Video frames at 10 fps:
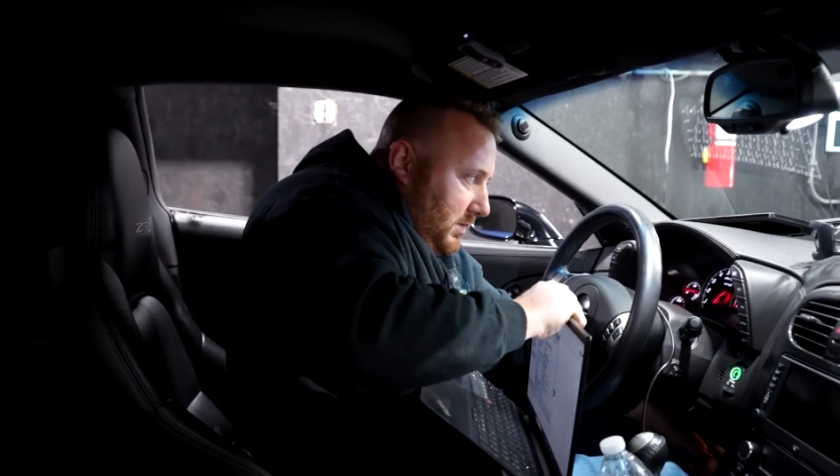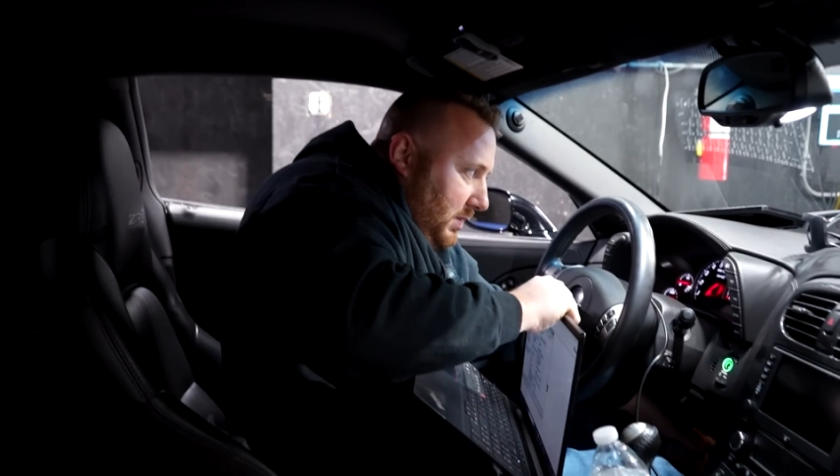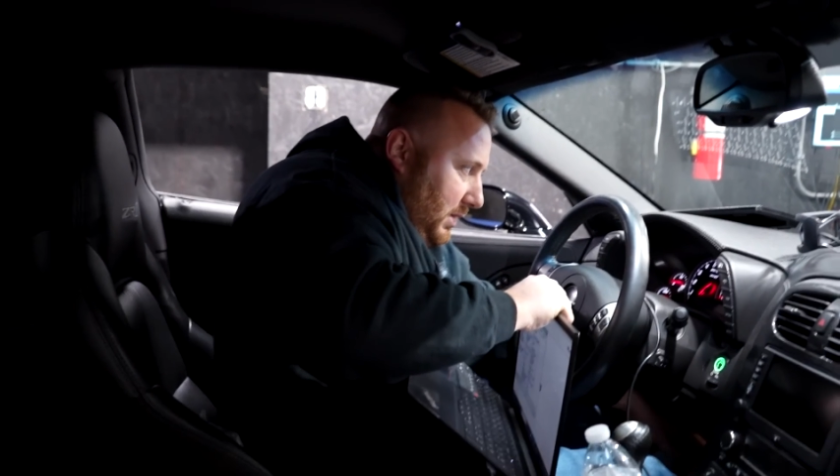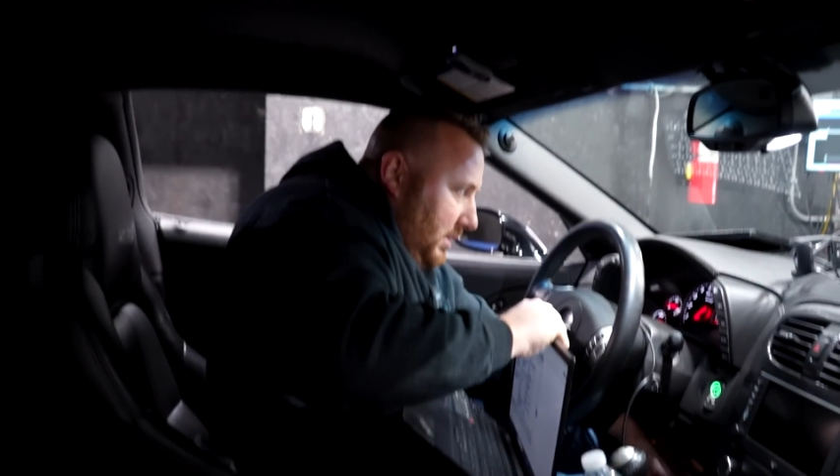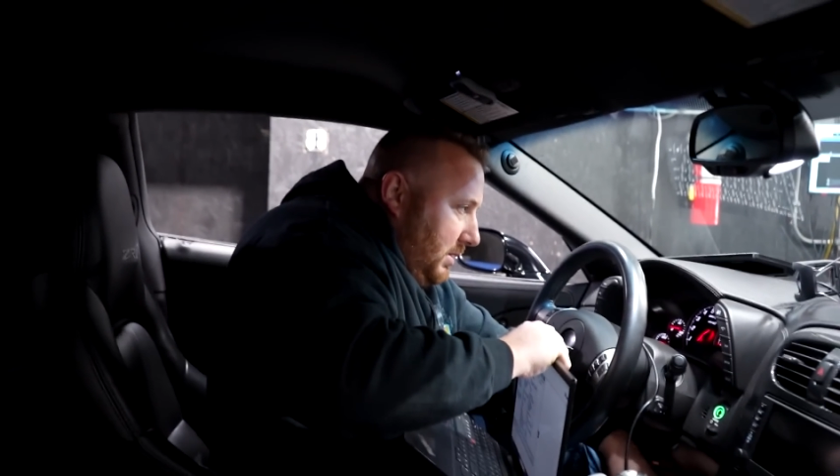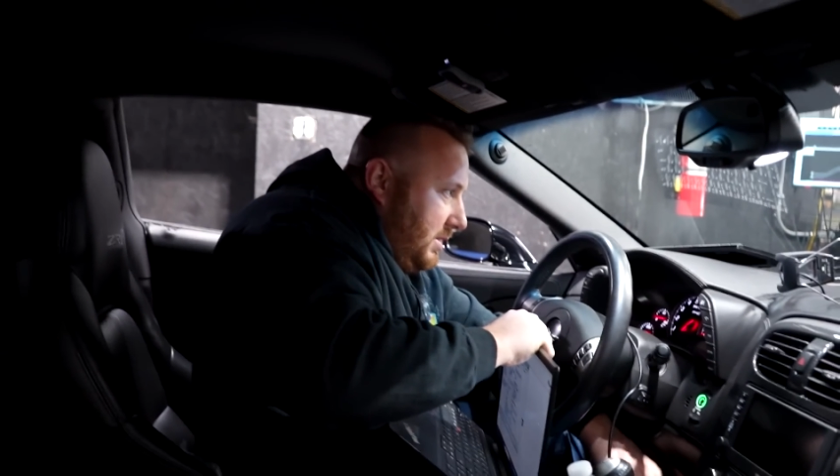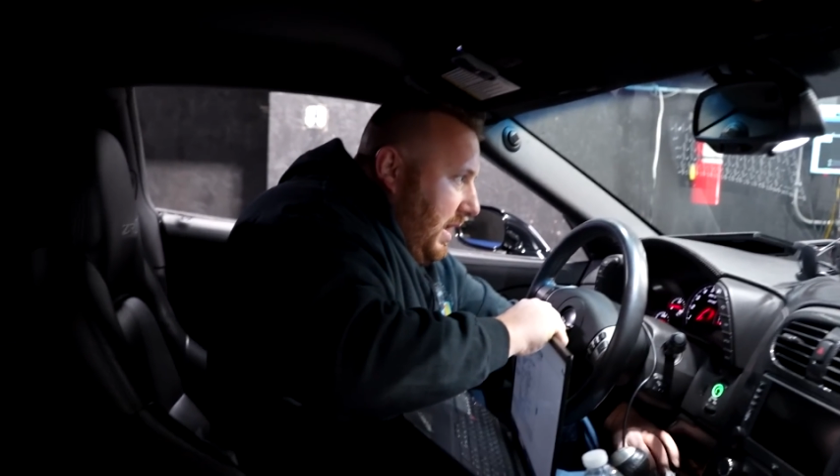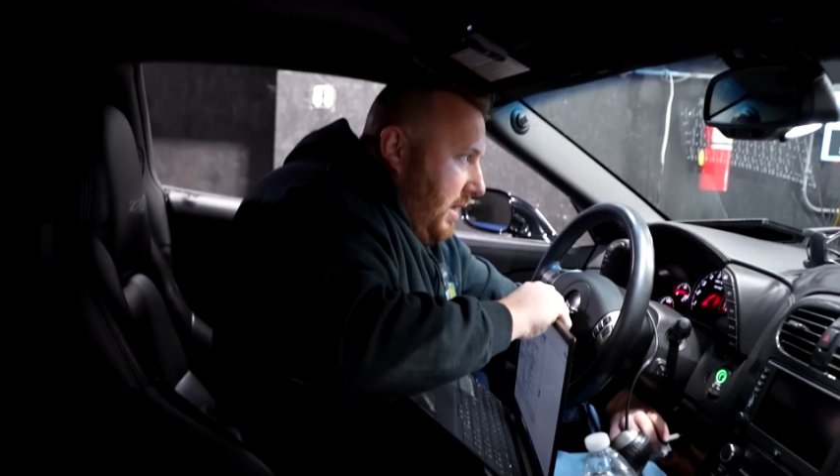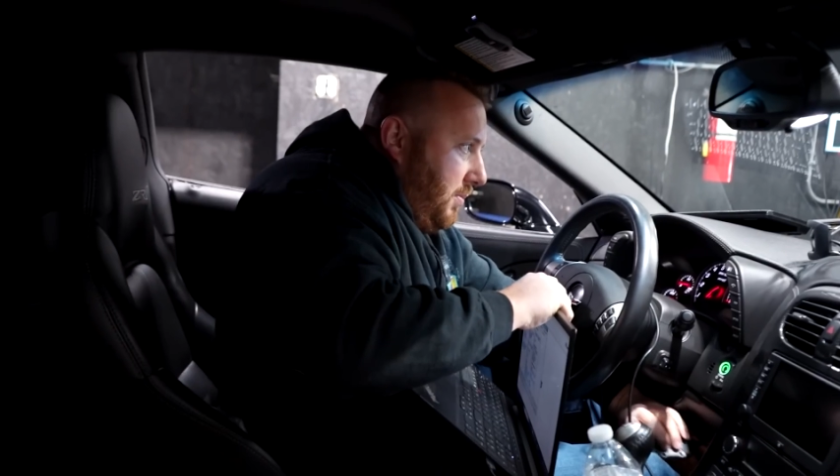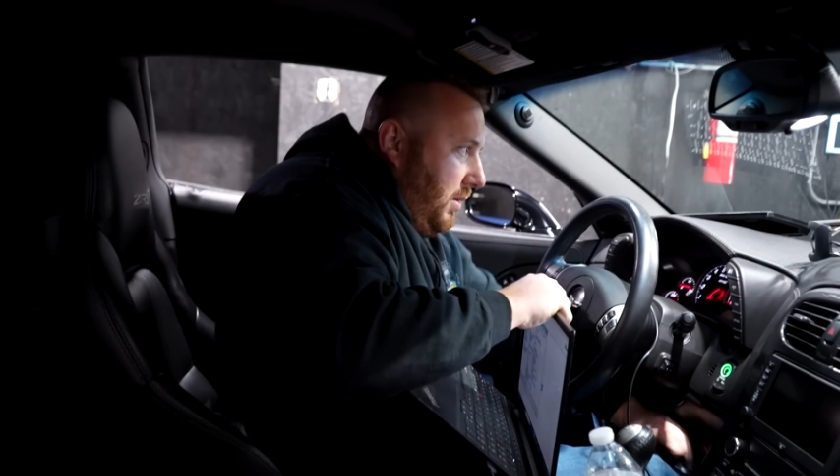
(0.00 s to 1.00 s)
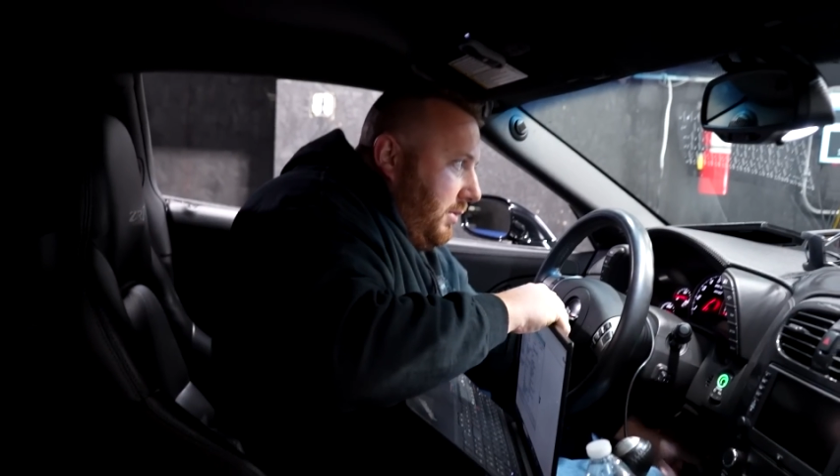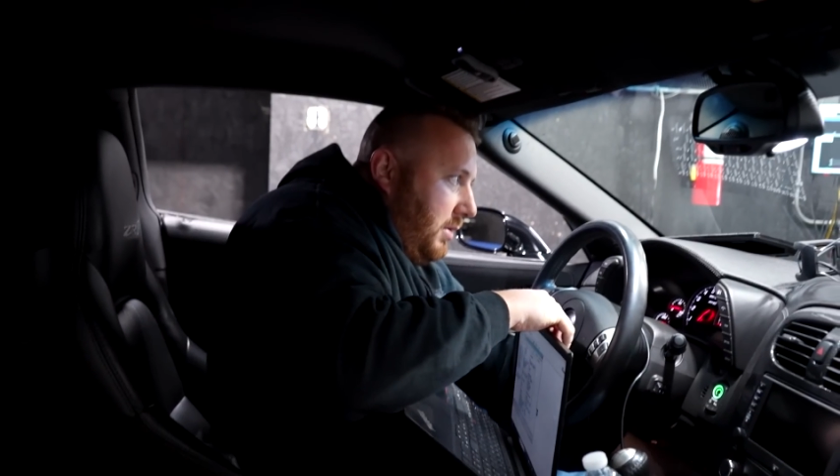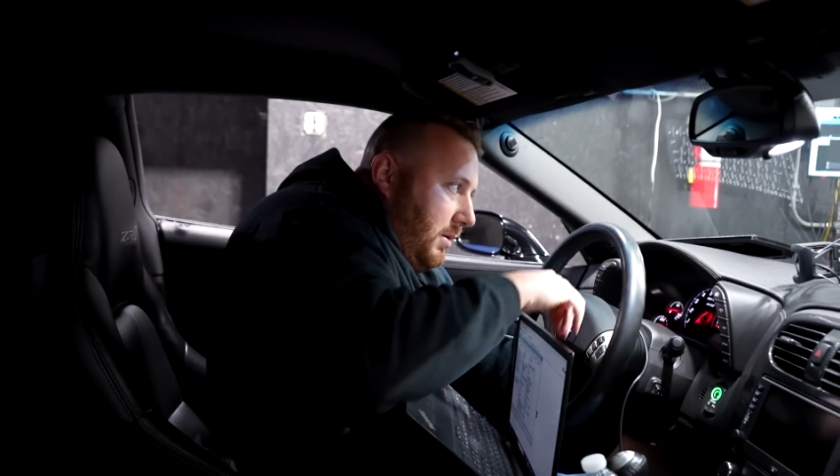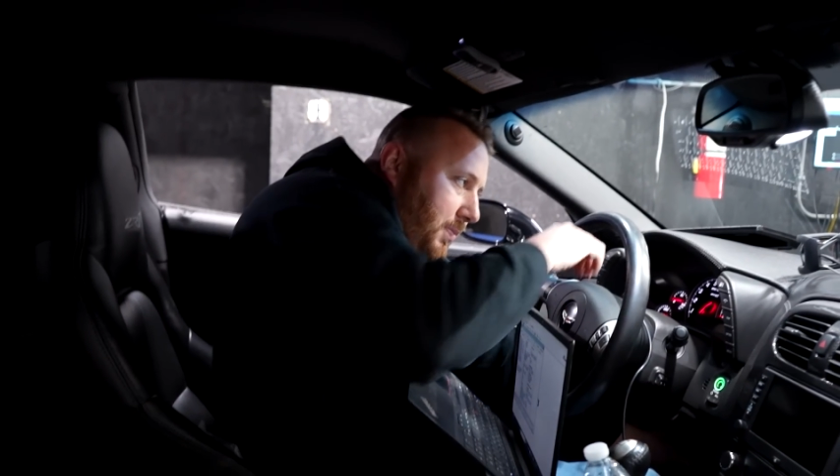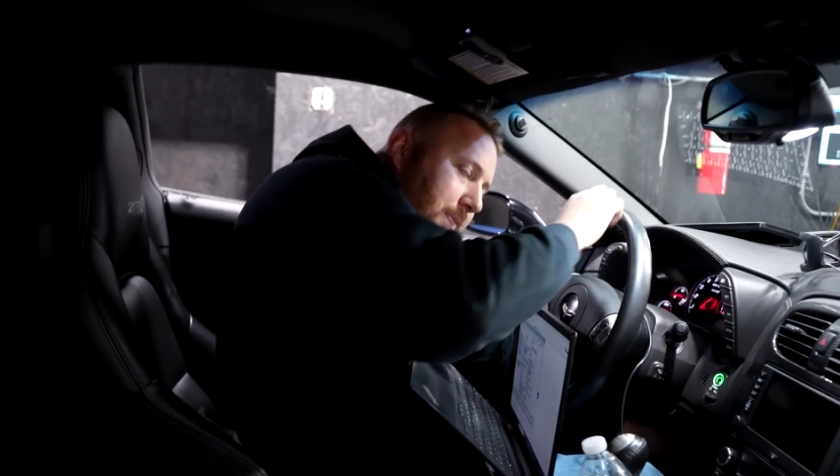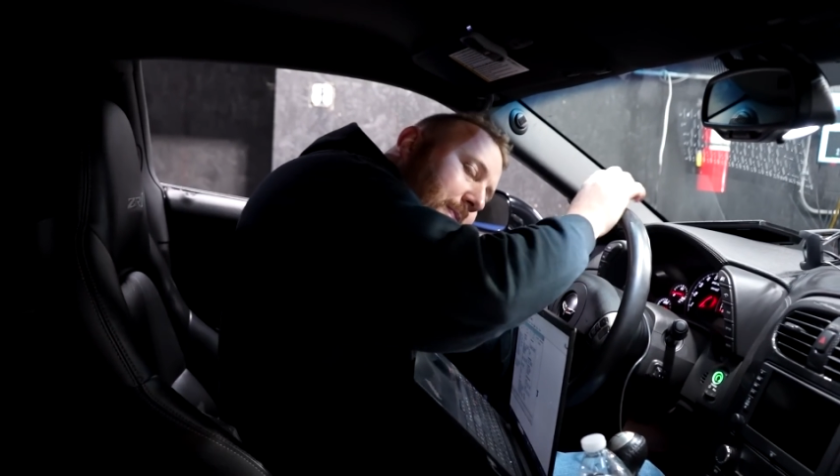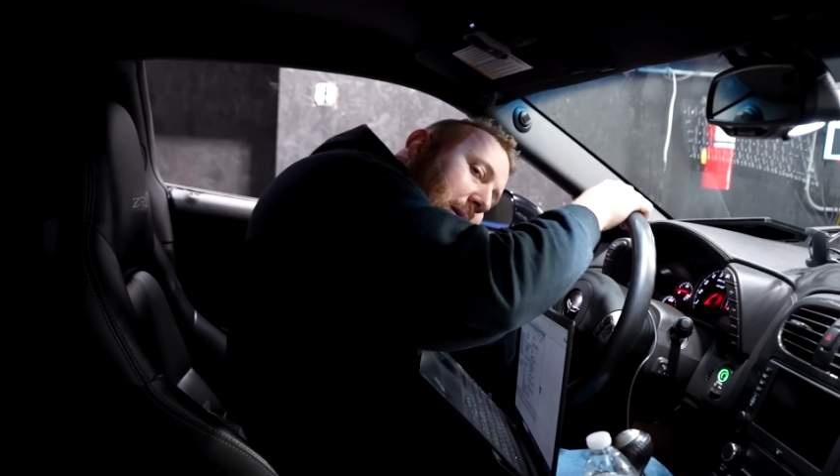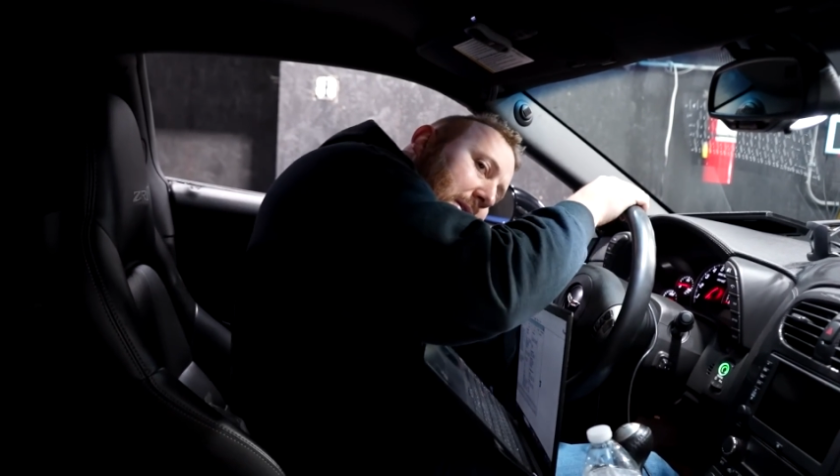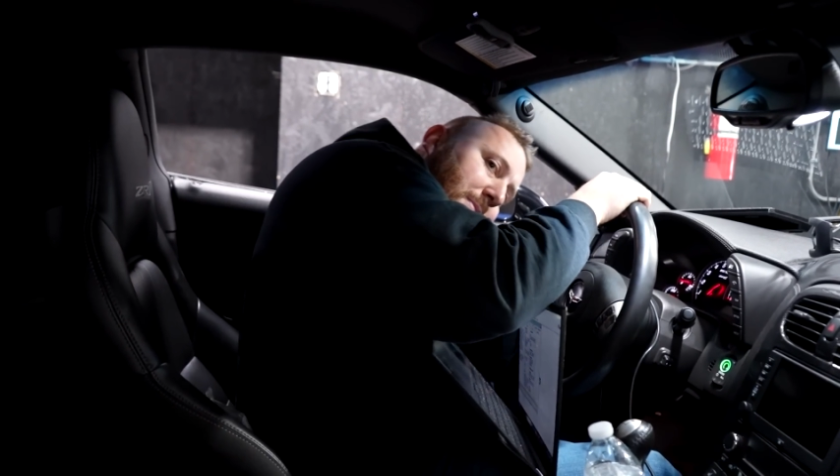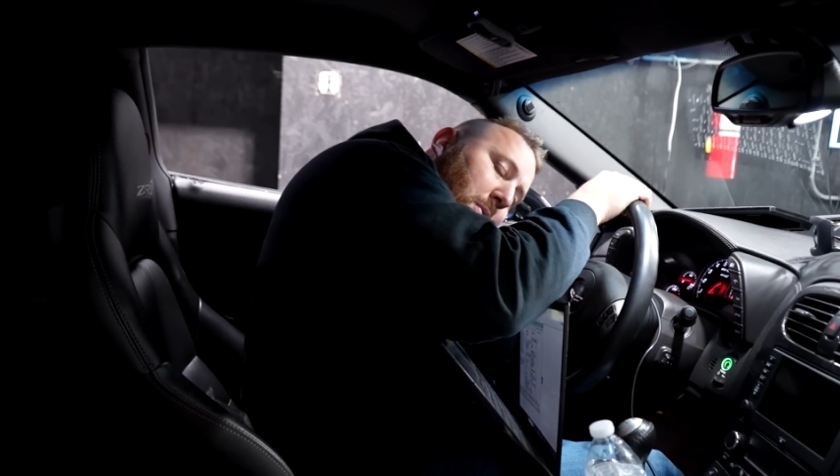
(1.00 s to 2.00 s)
Yeah, stock blower,
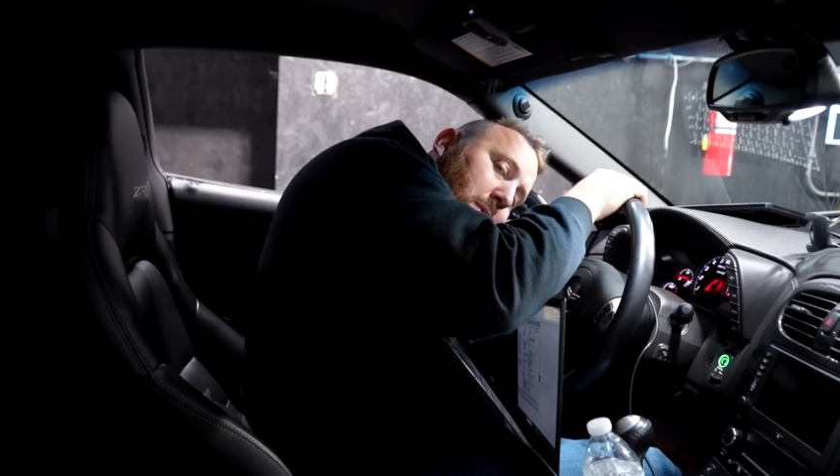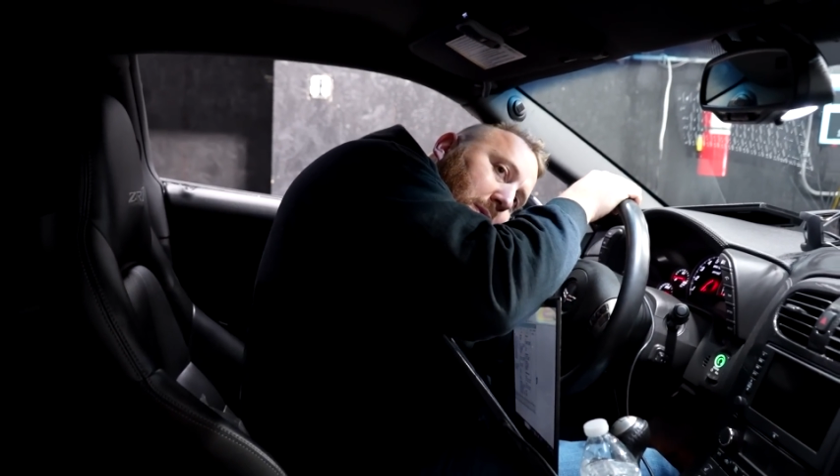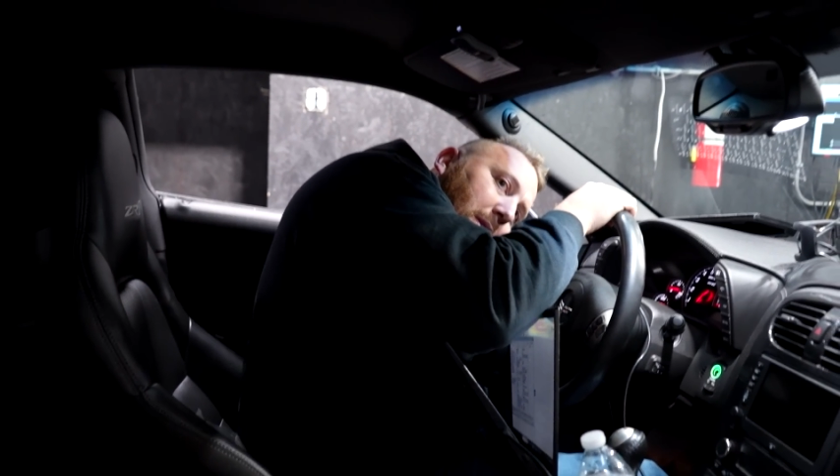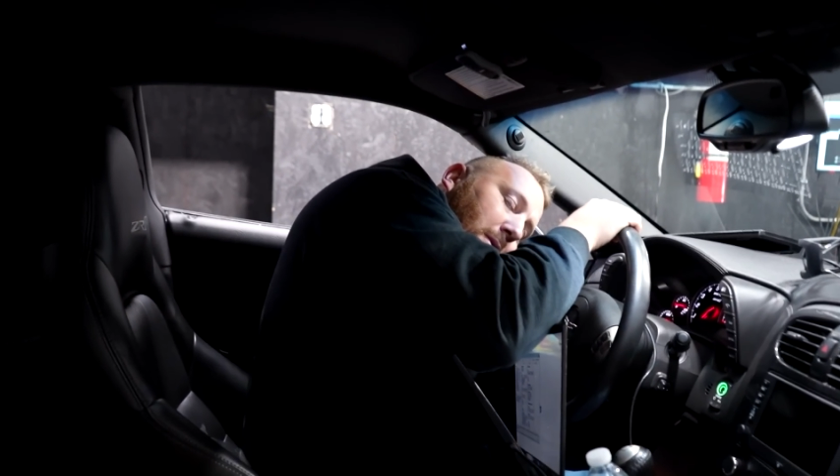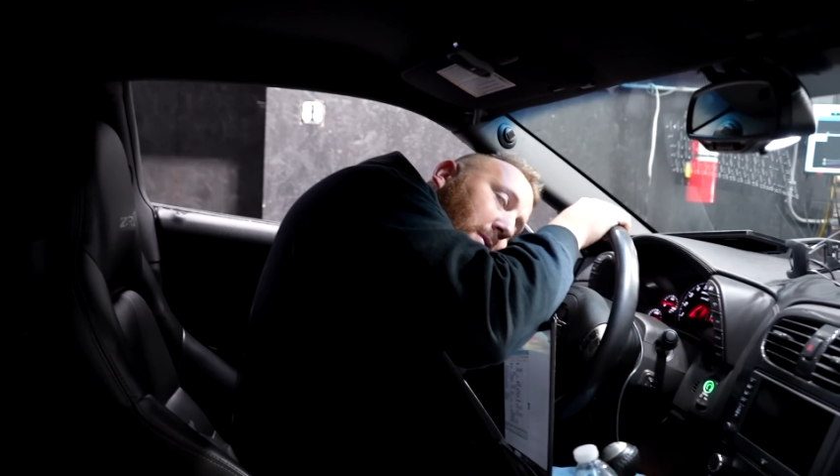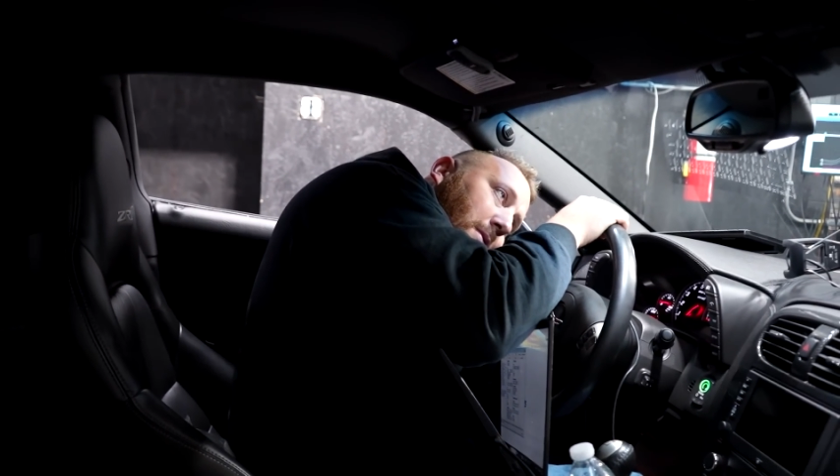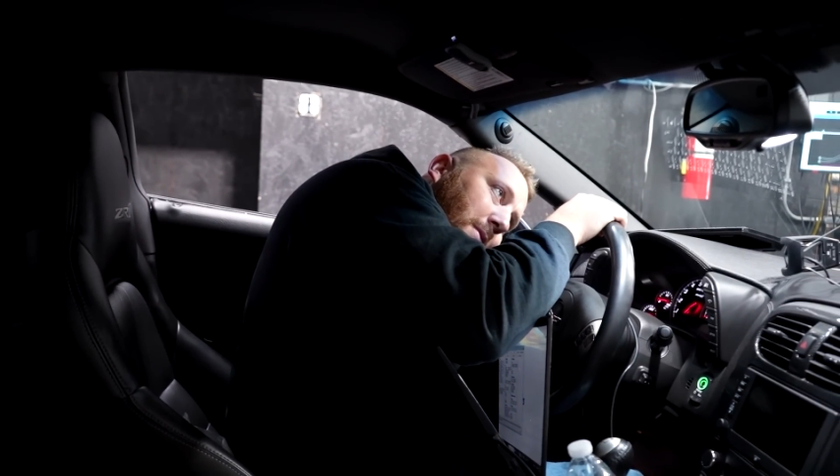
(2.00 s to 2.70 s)
export deal.